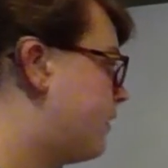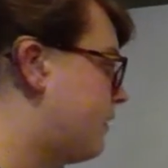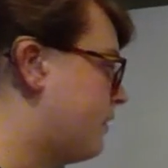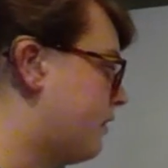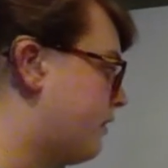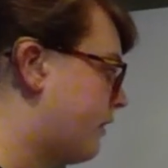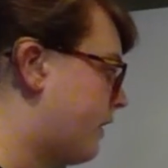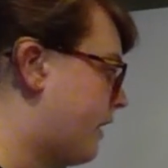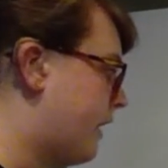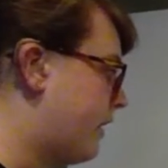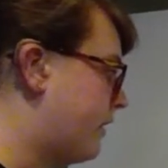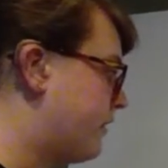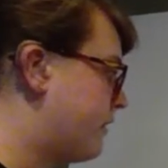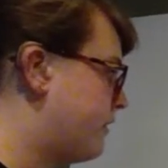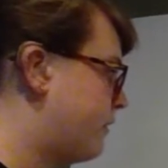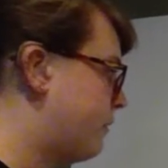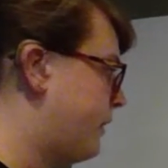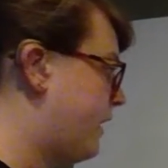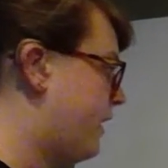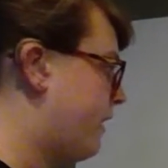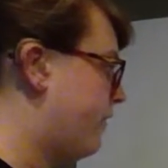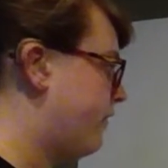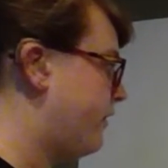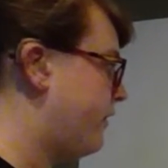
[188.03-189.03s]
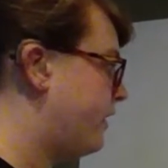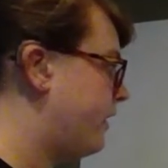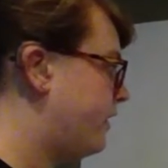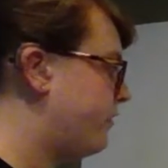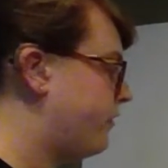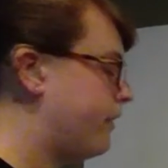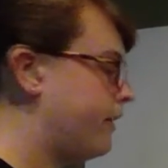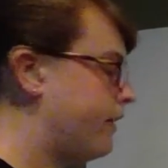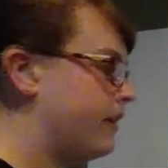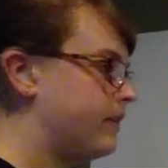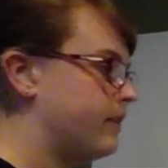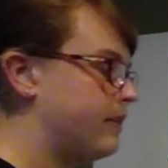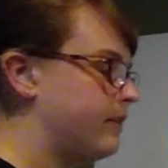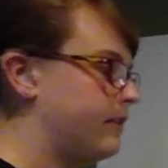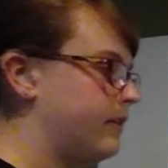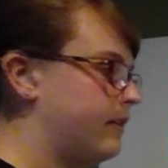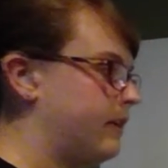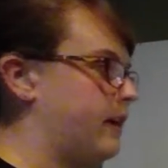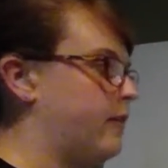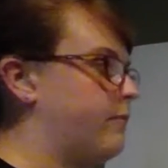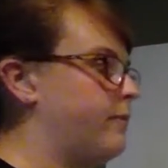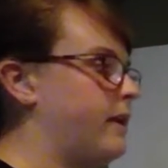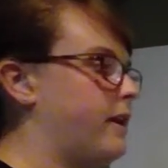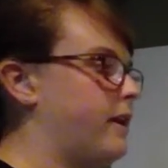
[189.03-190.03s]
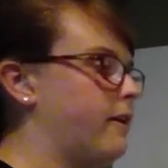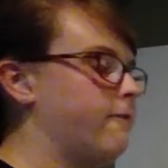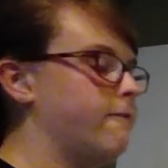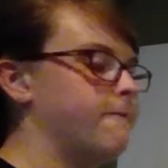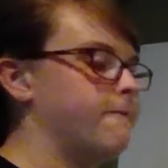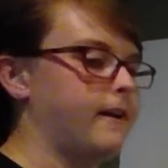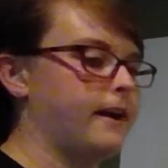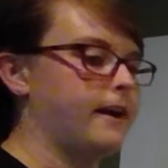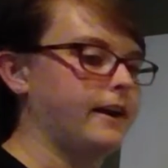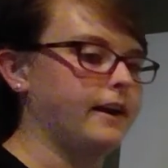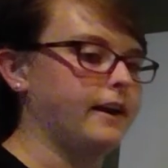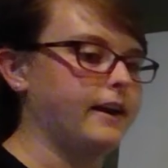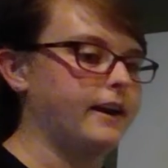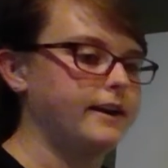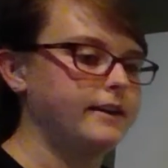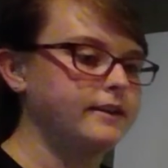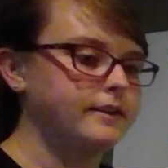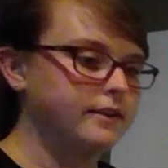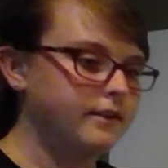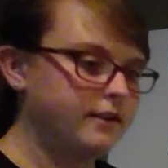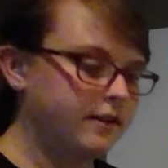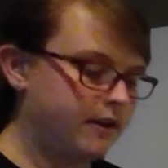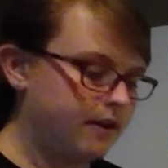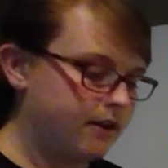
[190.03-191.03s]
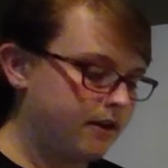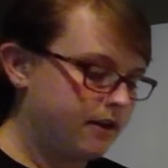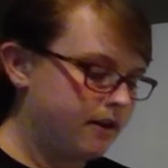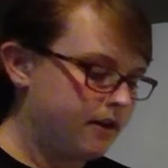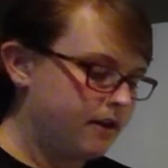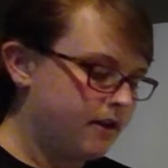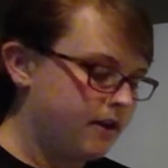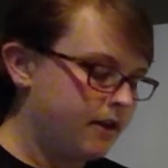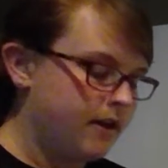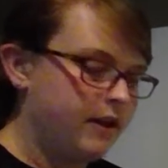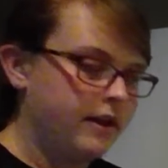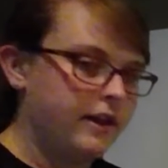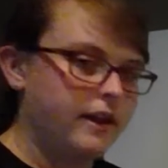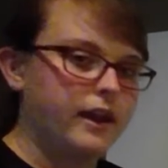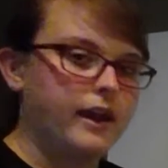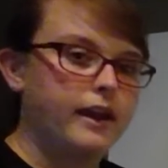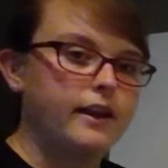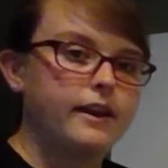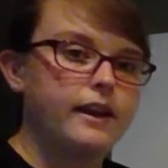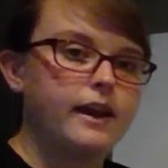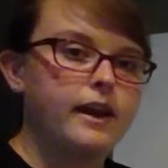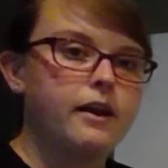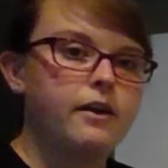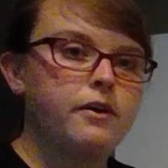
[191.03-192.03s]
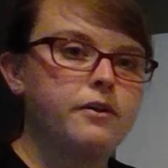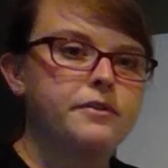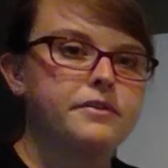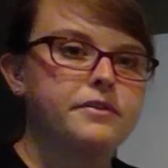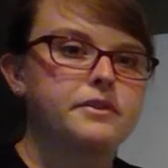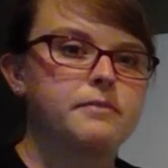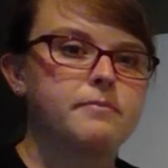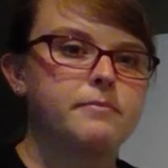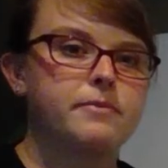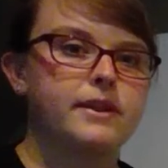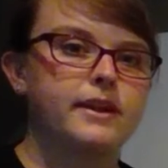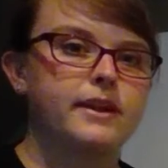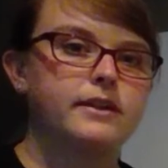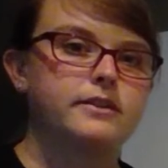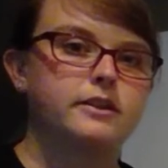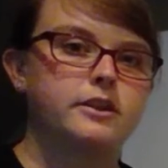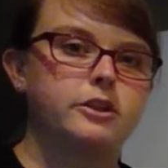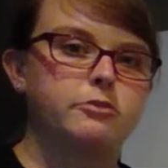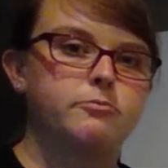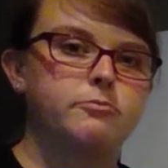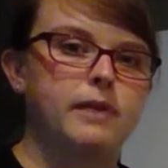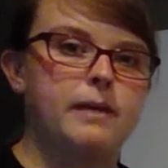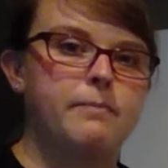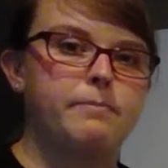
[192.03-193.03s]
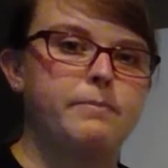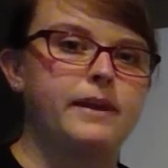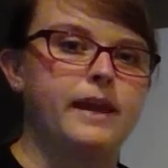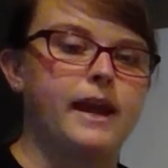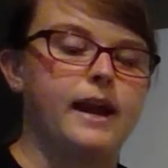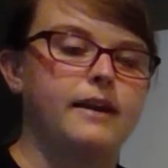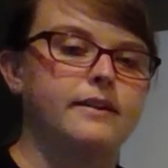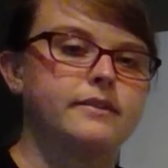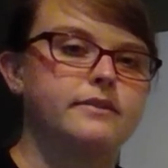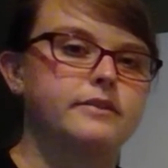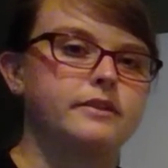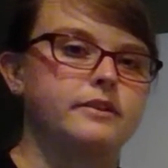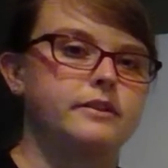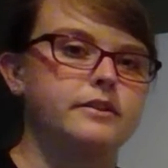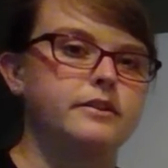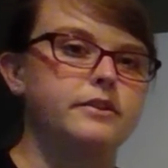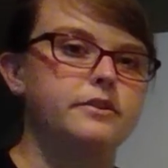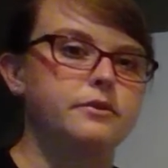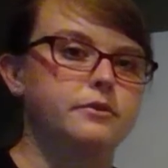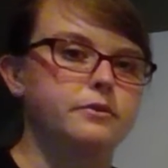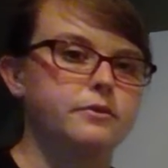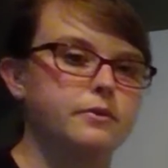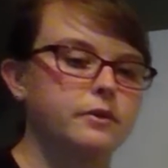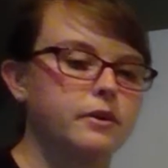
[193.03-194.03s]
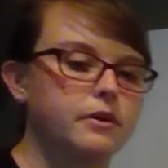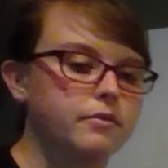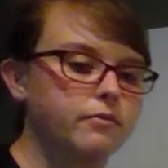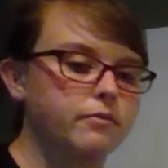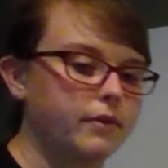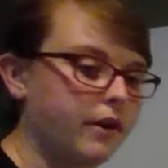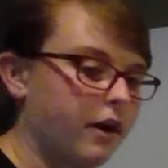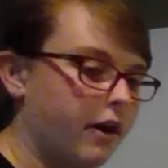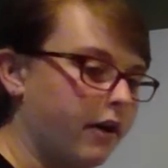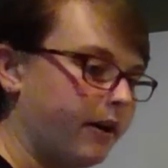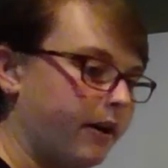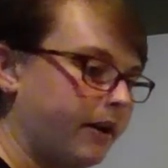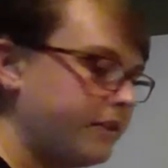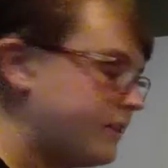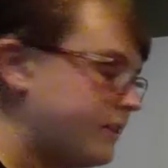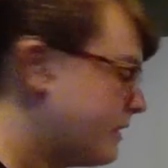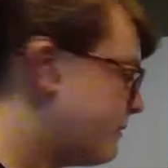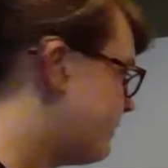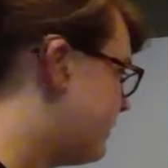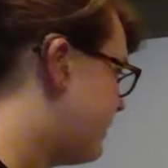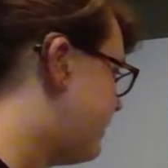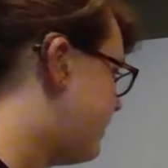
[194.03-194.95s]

Okay, so we have infinite and we have finite. And now some things that you might be asked to do regarding sigma